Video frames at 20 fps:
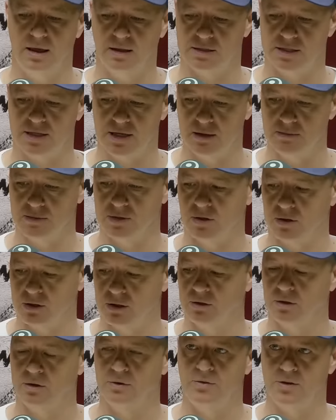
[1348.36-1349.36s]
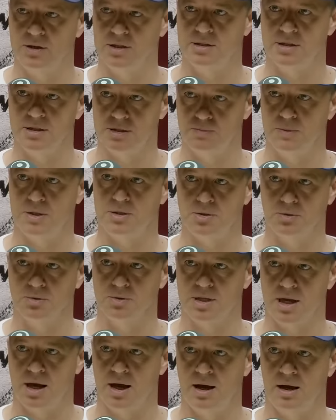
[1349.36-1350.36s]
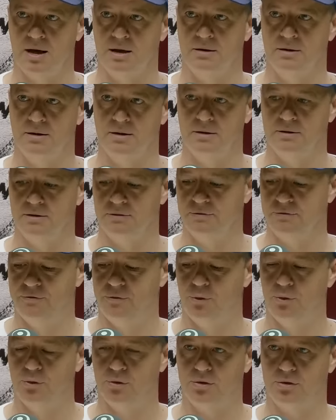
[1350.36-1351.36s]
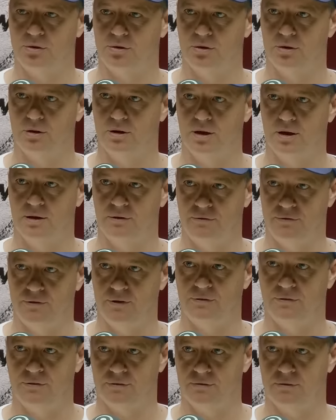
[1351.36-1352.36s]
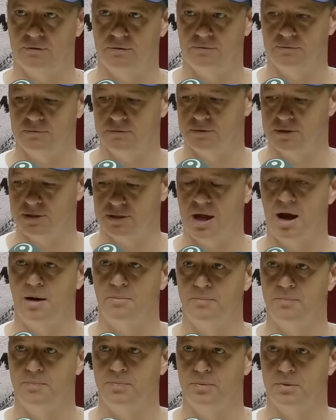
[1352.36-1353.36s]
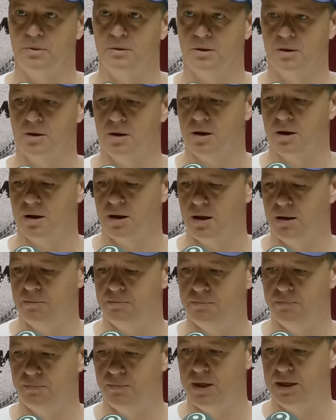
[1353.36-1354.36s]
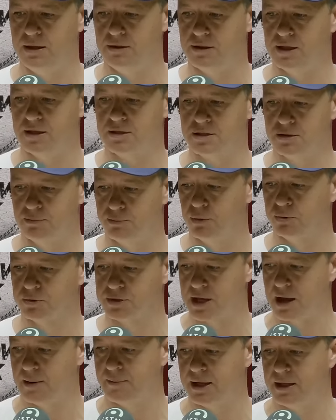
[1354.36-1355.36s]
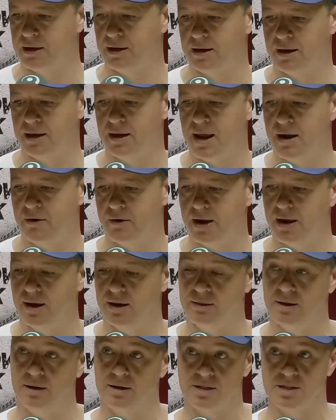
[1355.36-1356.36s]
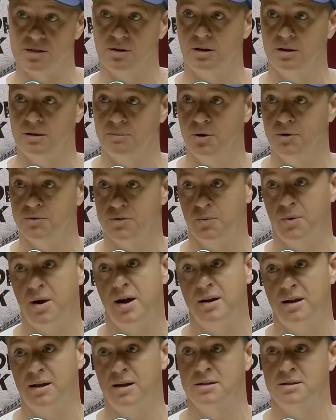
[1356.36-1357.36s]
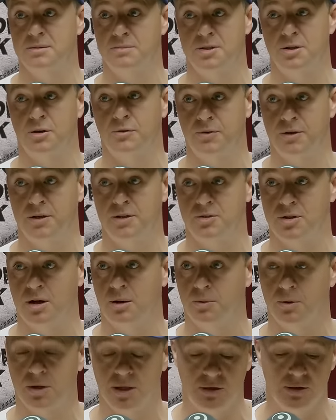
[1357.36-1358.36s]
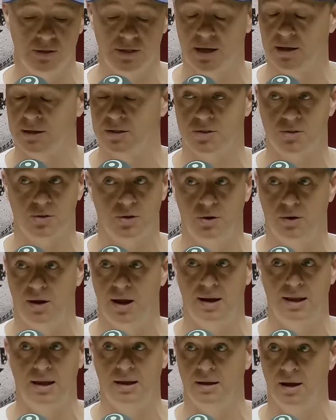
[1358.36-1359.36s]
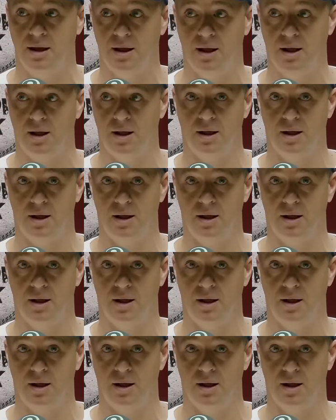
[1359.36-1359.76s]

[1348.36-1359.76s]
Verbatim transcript: it seems like a lot of his dismissals are fourth and fifth stump, and he thinks the ball's coming in at an area and then it slightly moves away and he gets himself into trouble. Can you take us through any